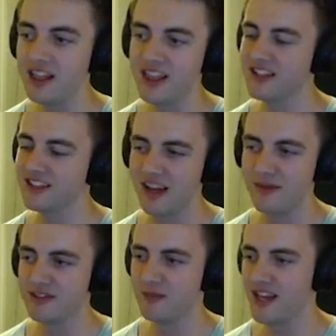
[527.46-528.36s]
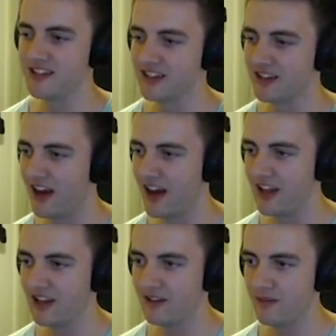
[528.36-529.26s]
think this game is amazing.
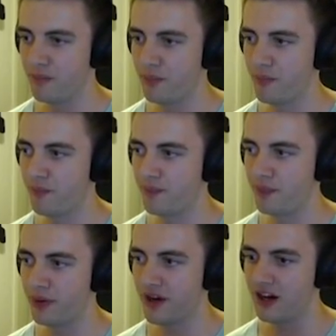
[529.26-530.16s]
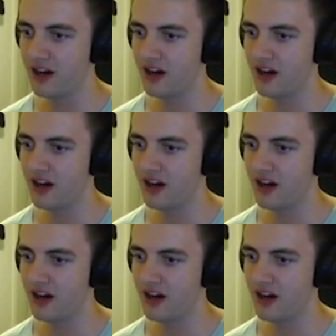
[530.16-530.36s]
I, but